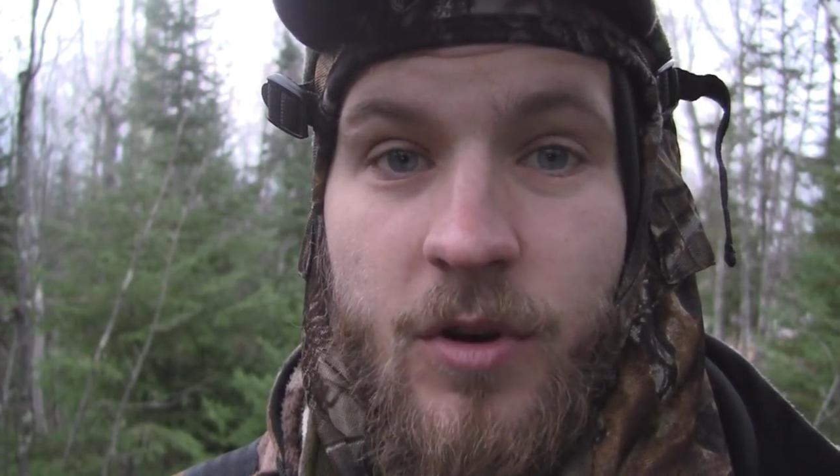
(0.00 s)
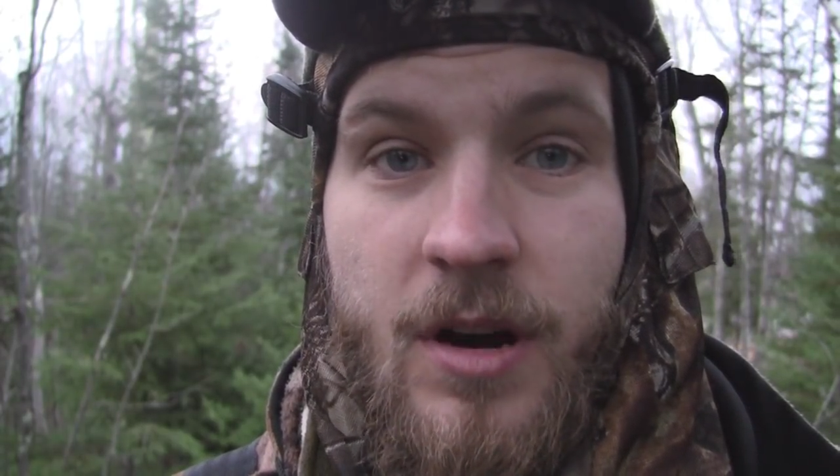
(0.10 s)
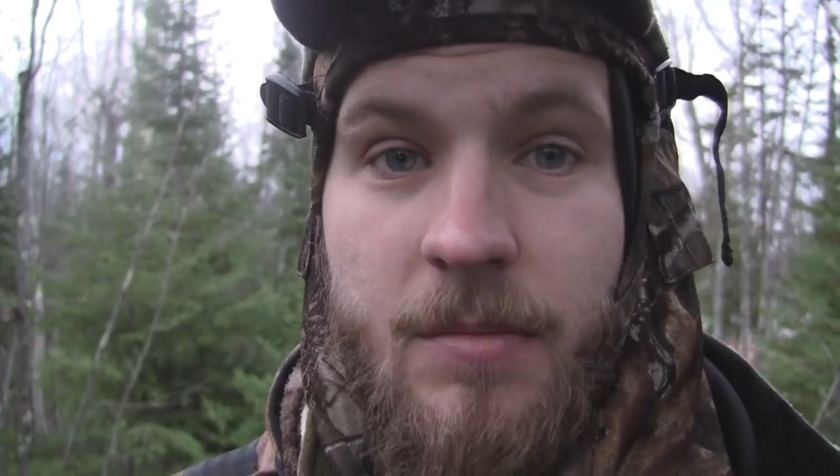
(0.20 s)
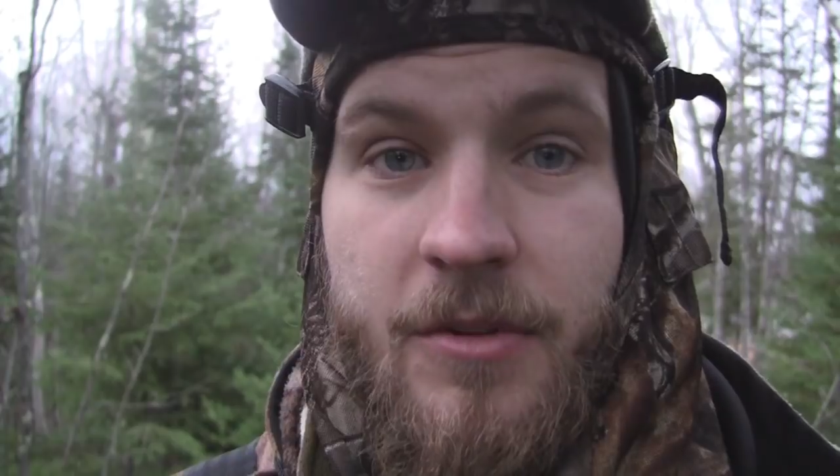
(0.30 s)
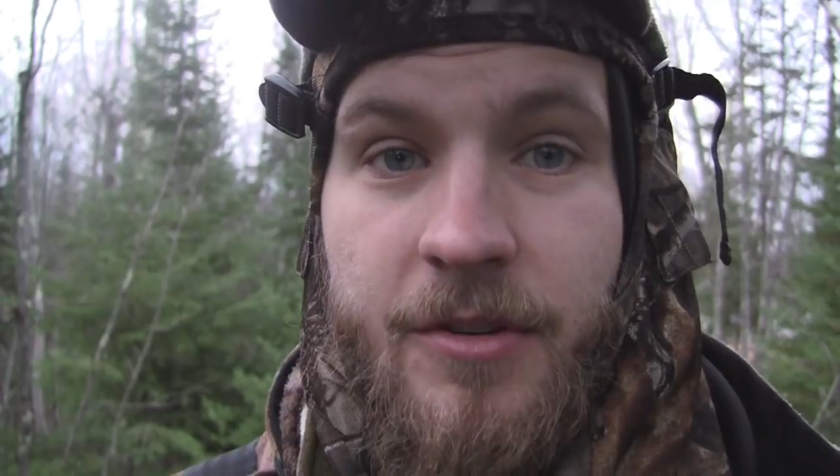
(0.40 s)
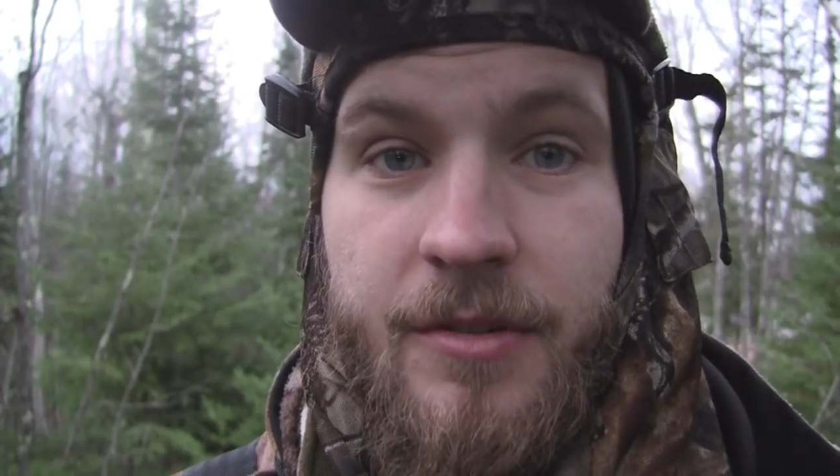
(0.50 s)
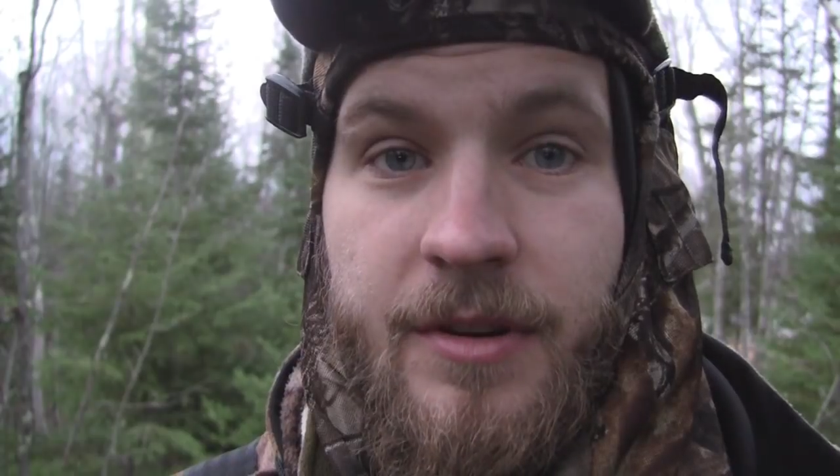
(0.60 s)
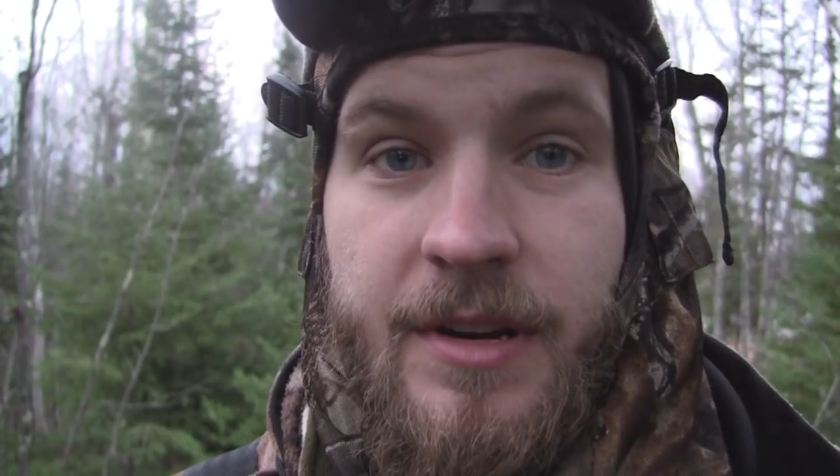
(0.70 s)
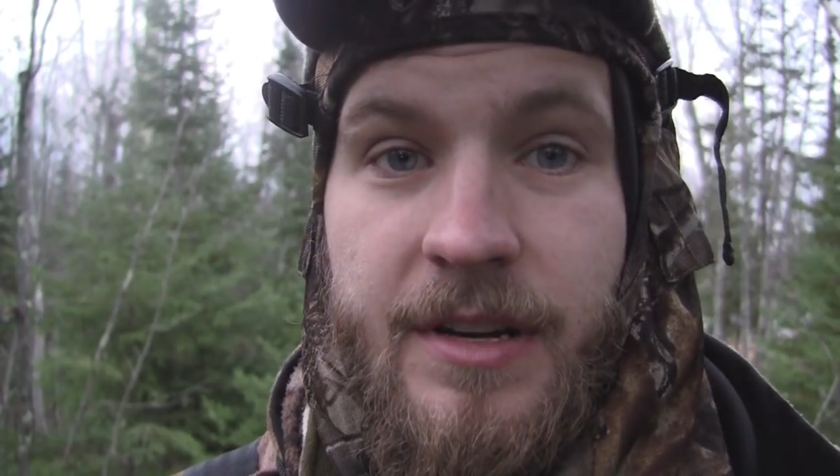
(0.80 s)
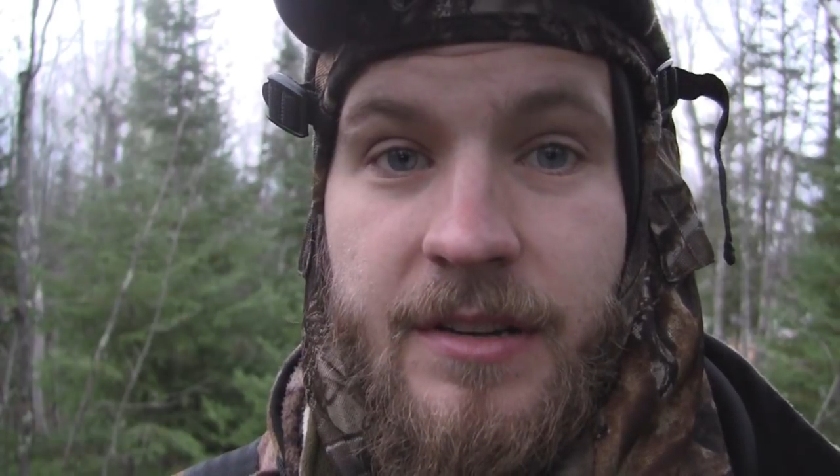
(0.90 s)
more
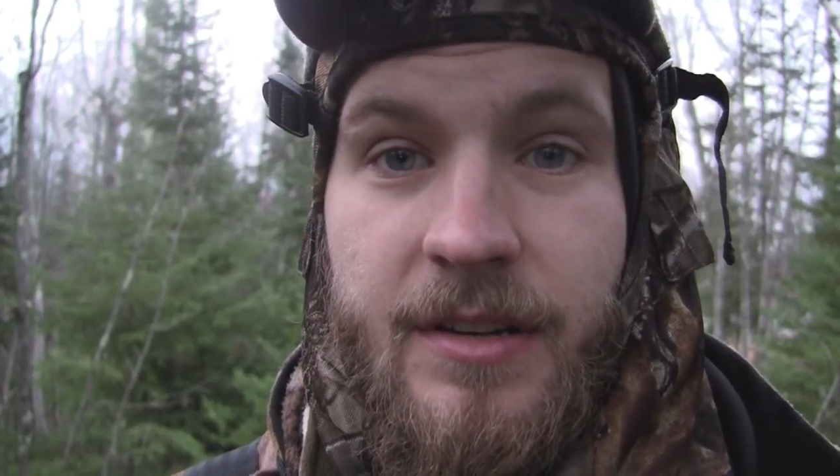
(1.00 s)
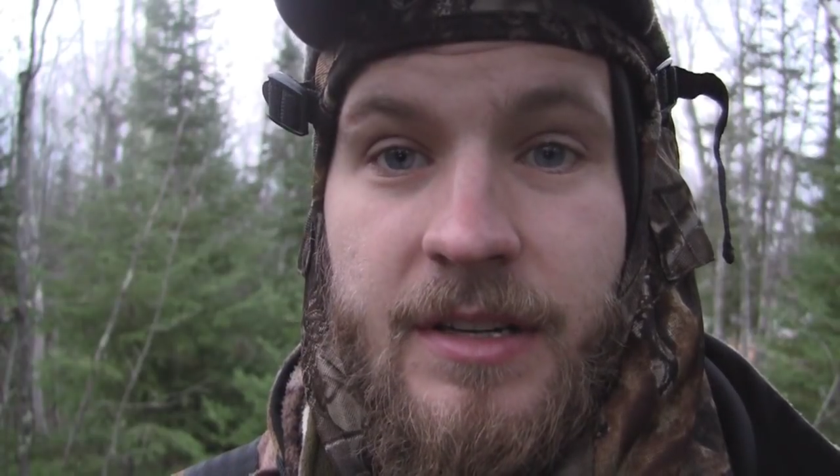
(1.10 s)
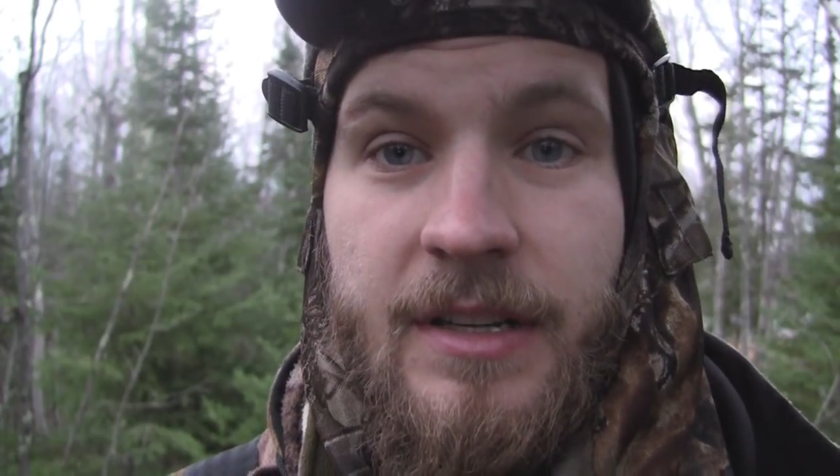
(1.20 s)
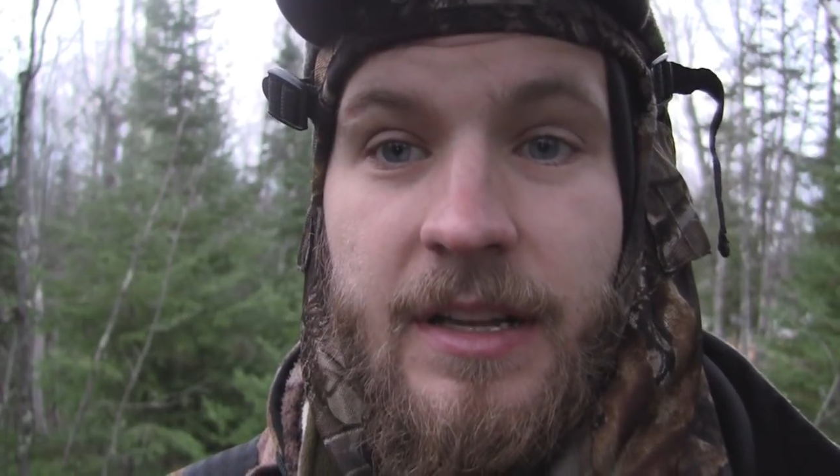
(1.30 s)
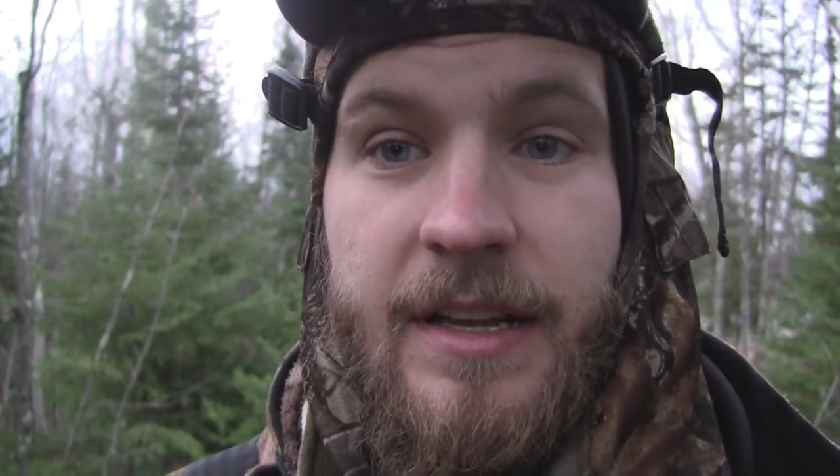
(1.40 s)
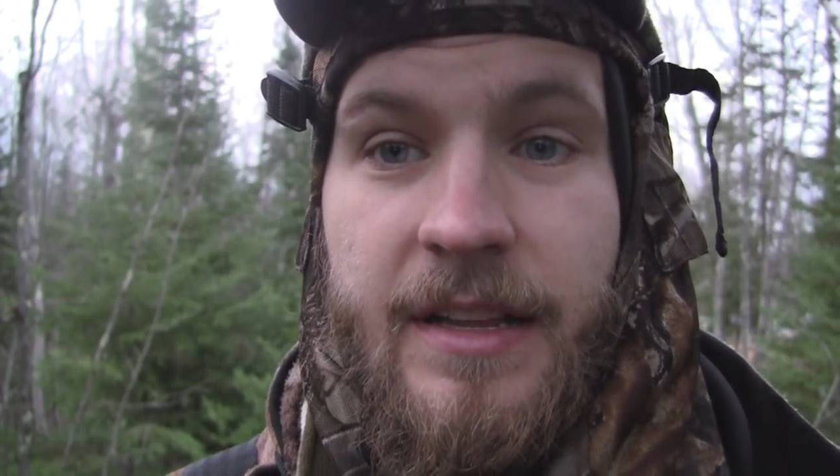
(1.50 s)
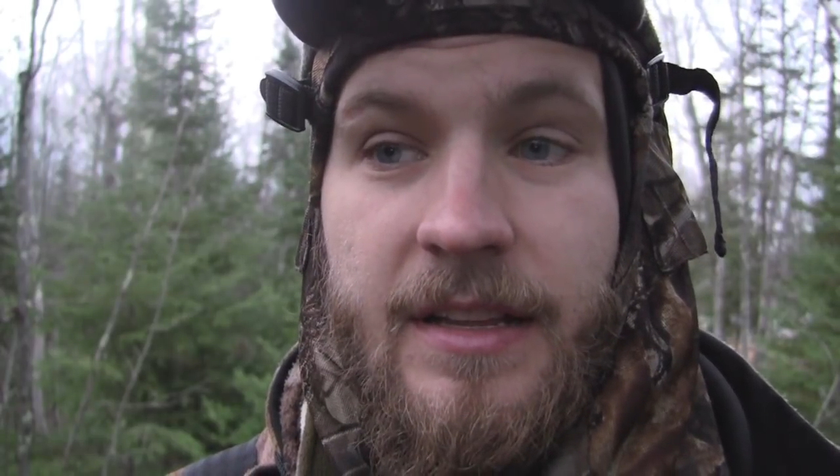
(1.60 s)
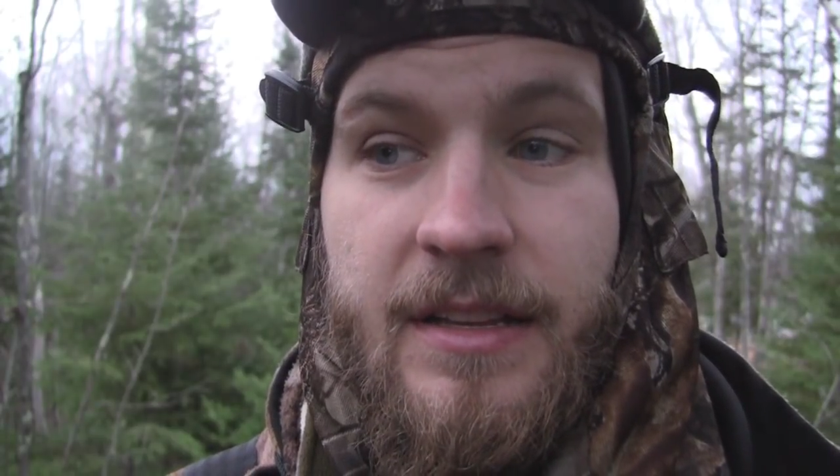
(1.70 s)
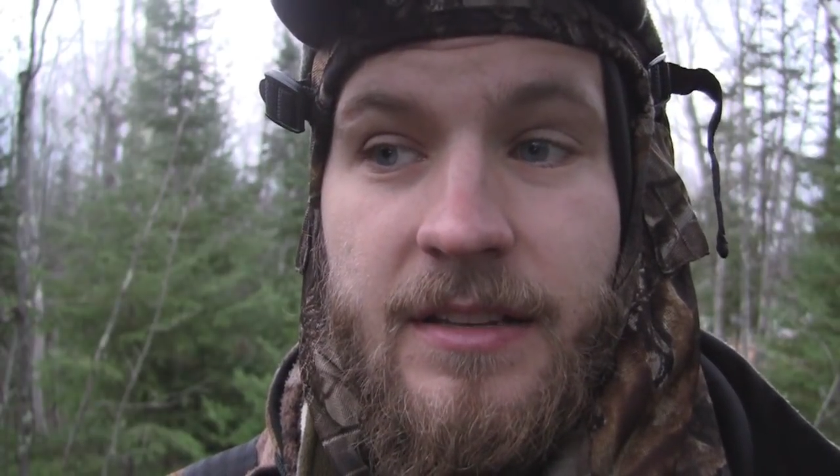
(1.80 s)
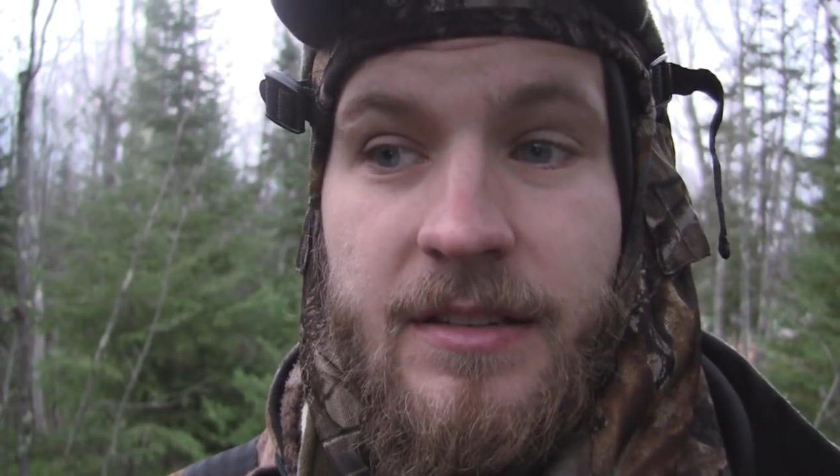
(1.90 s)
opportunities to hunt like
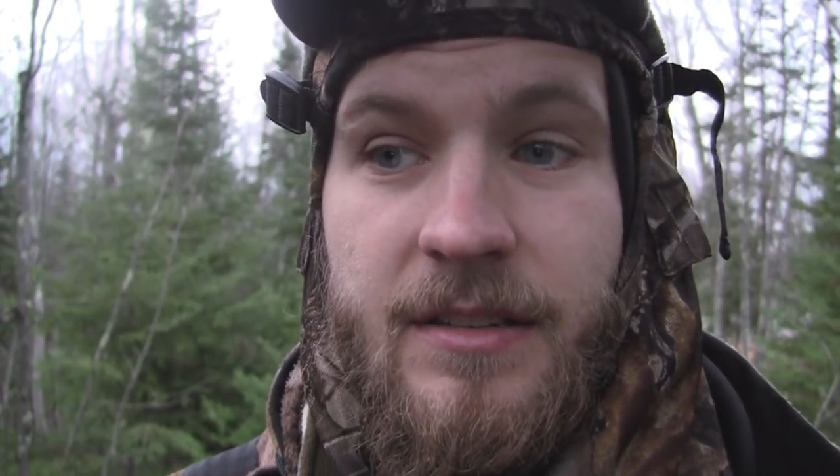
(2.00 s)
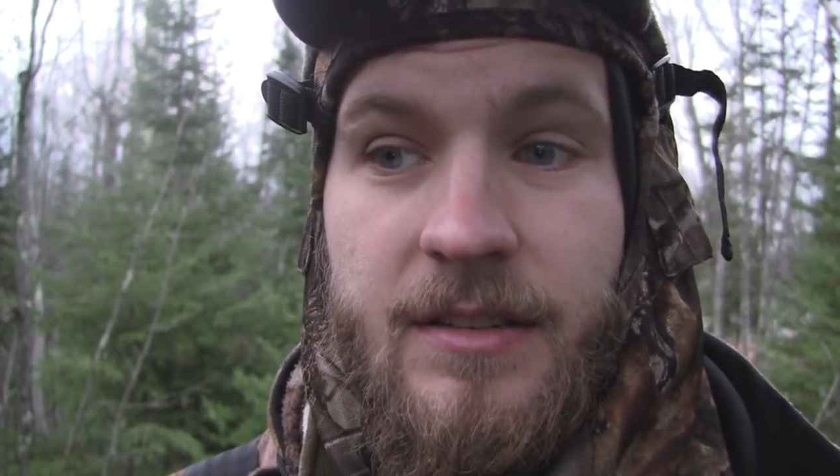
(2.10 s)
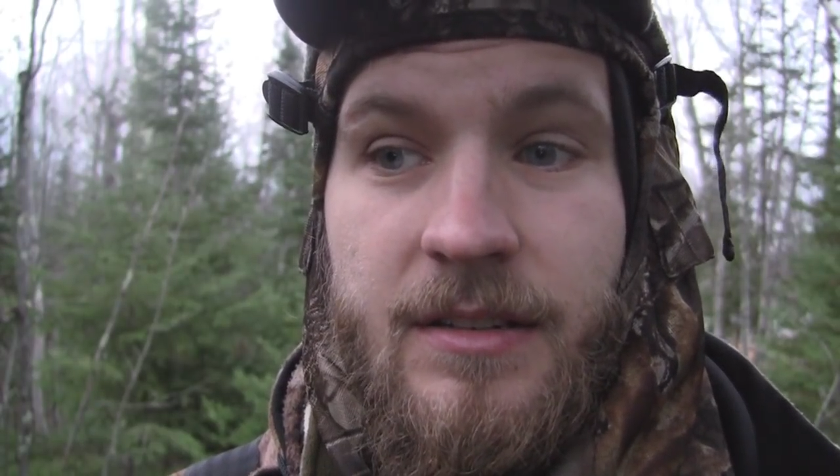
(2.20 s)
this